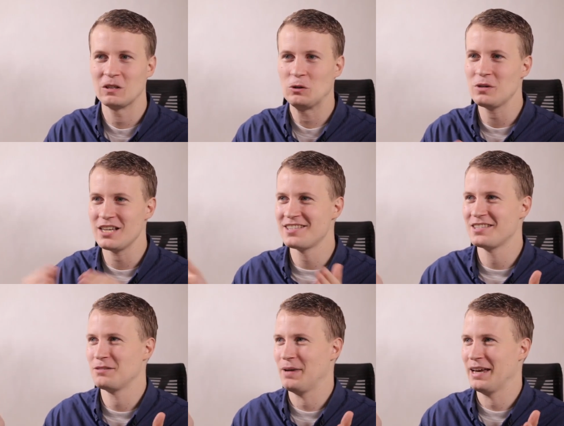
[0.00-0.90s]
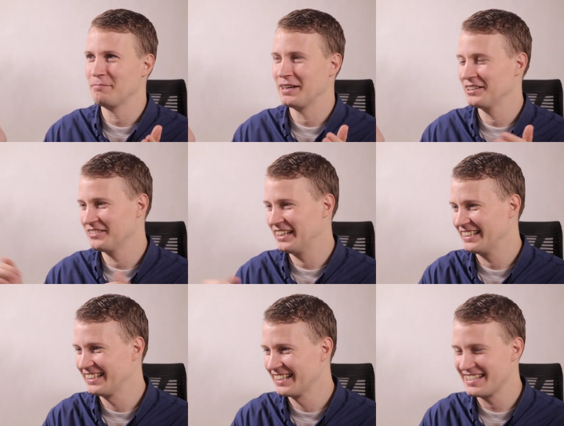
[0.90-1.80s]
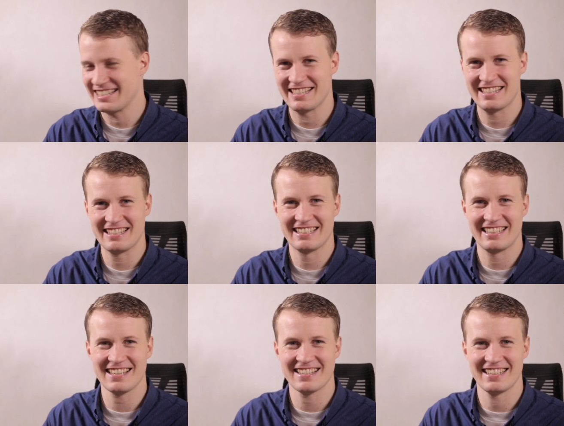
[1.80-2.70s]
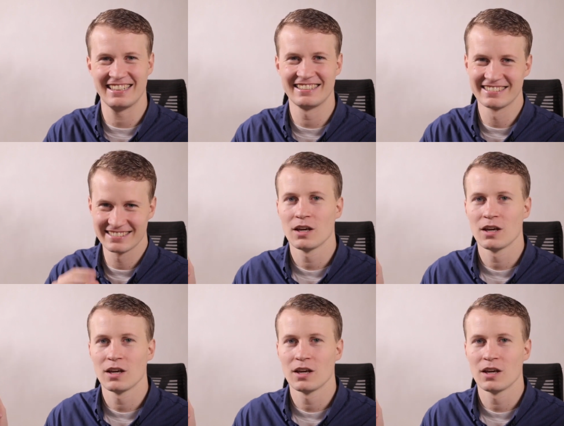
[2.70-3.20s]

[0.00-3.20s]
Who eats spam, by the way? That's disgusting.